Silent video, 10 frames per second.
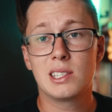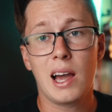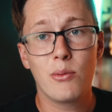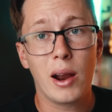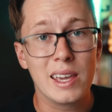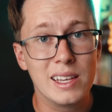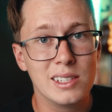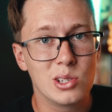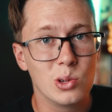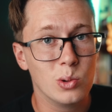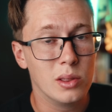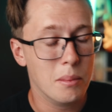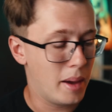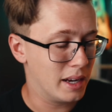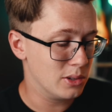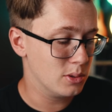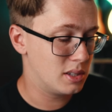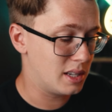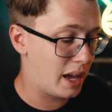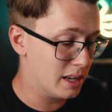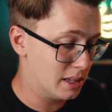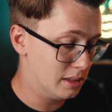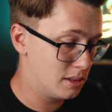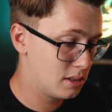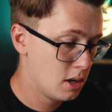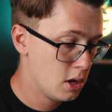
dive right into the menu settings.